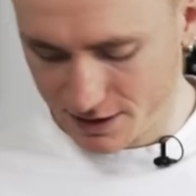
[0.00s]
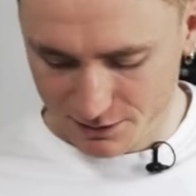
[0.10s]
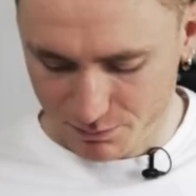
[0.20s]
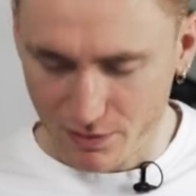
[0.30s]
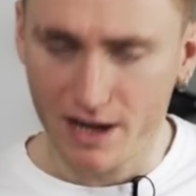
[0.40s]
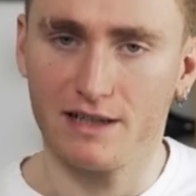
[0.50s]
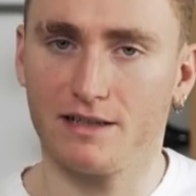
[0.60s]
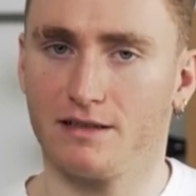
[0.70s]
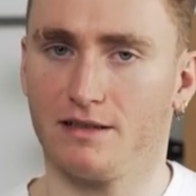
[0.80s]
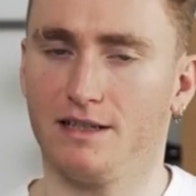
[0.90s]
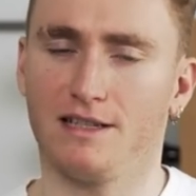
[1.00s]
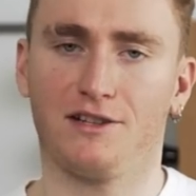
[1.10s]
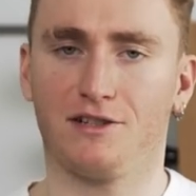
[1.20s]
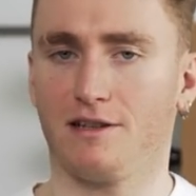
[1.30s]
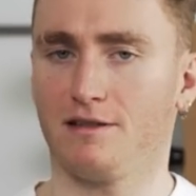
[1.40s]
This bread is
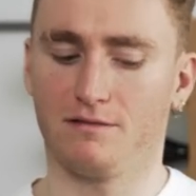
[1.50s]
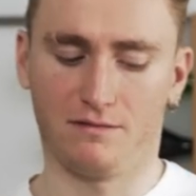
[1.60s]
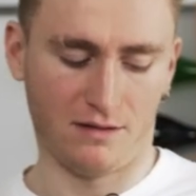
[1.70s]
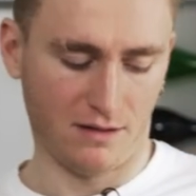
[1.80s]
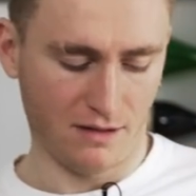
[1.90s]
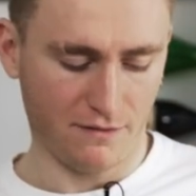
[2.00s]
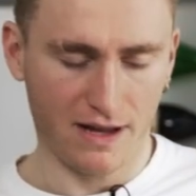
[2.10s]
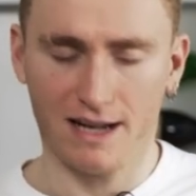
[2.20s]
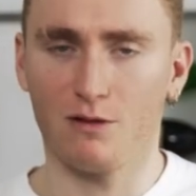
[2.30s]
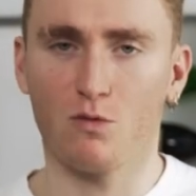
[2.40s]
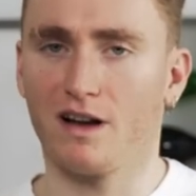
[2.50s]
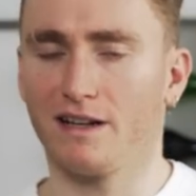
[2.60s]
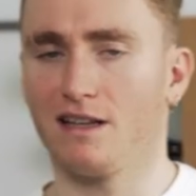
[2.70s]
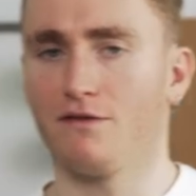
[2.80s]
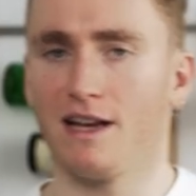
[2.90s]
actually fairly
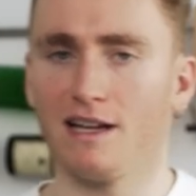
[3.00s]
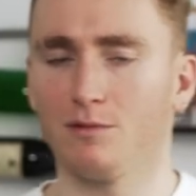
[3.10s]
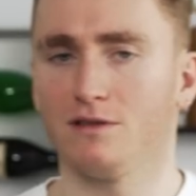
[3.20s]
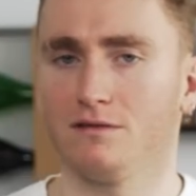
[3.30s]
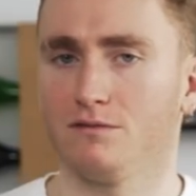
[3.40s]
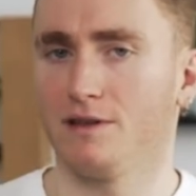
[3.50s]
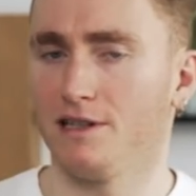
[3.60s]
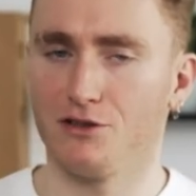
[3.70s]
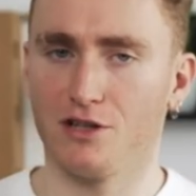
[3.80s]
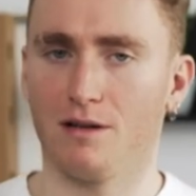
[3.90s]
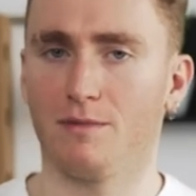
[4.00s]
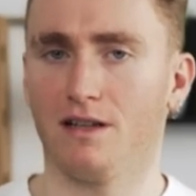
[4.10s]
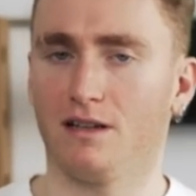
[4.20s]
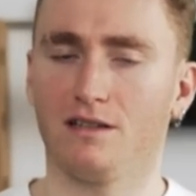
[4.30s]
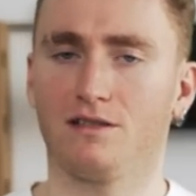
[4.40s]
widely available within Germany,
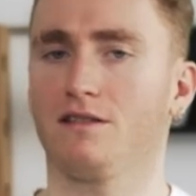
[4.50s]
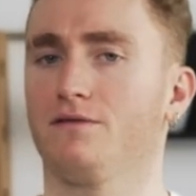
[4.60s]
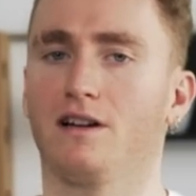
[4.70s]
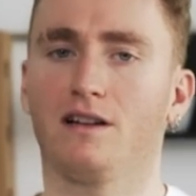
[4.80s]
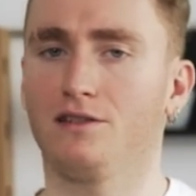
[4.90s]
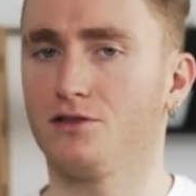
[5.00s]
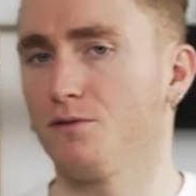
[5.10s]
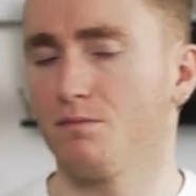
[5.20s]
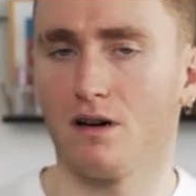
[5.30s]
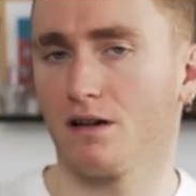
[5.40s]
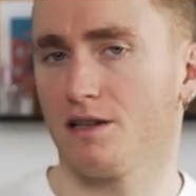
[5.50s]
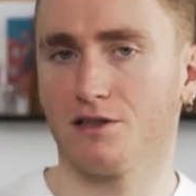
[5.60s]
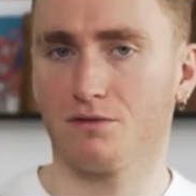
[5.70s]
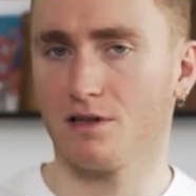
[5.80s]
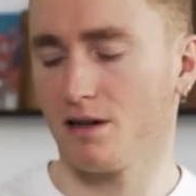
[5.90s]
at least. You can find it in
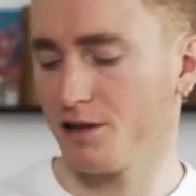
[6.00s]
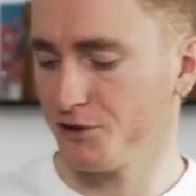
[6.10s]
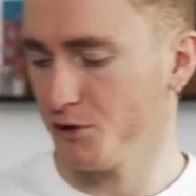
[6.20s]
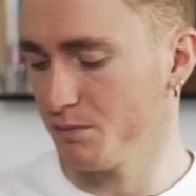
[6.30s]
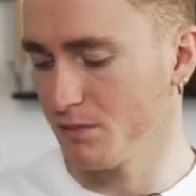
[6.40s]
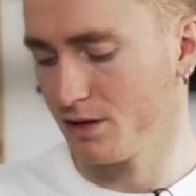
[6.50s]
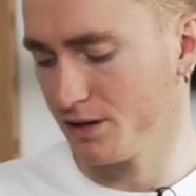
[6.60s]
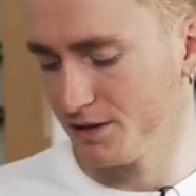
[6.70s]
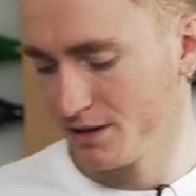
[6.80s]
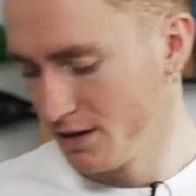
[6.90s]
supermarkets or Turkish supermarkets.